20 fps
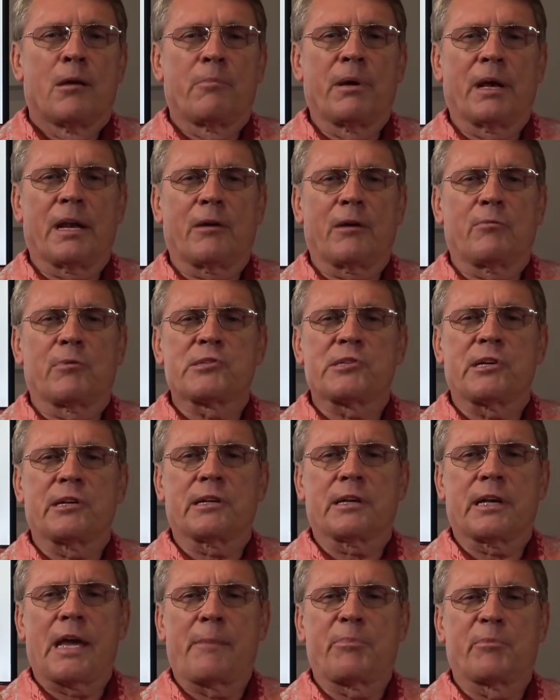Billy was
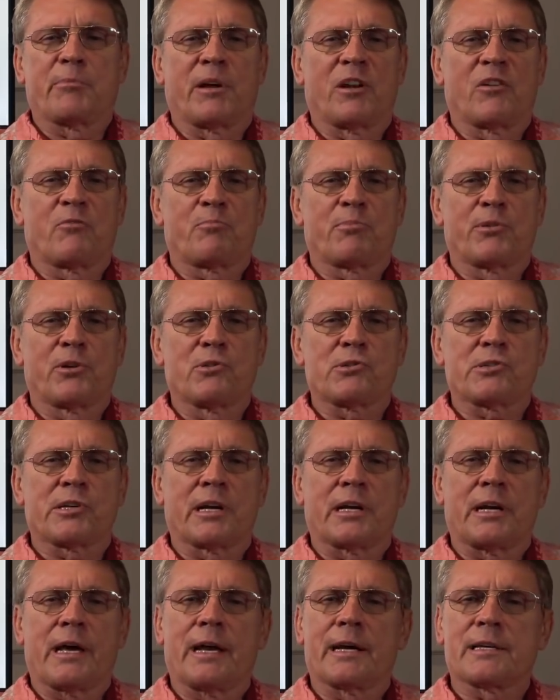incapable of
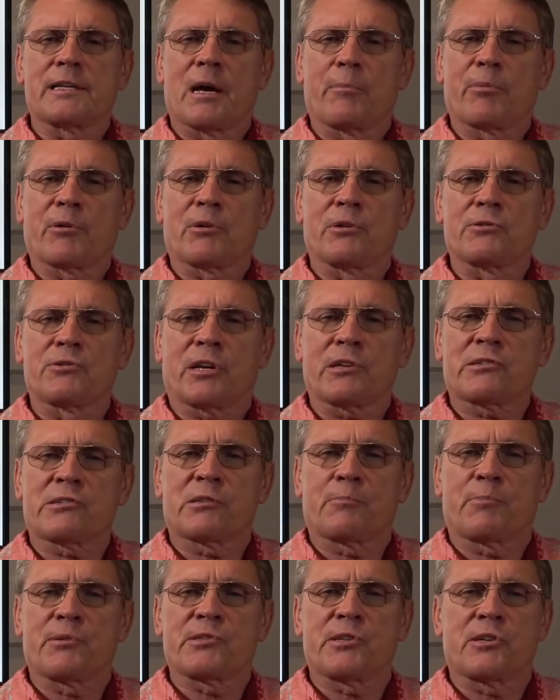producing an anatomical
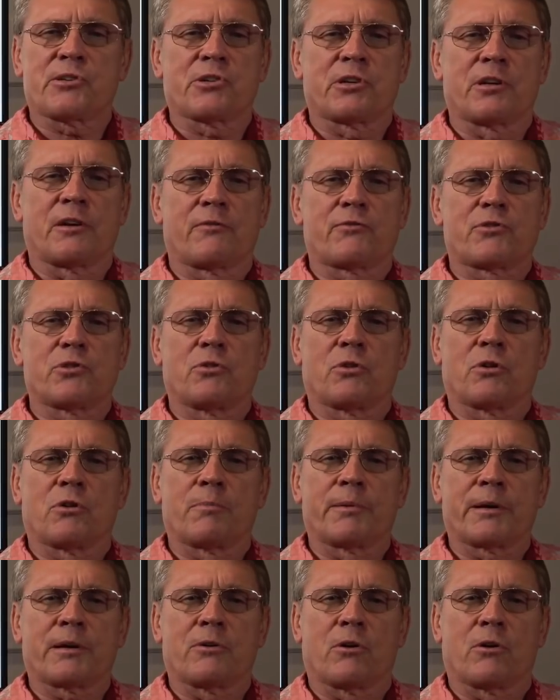juxtaposition of two orbi-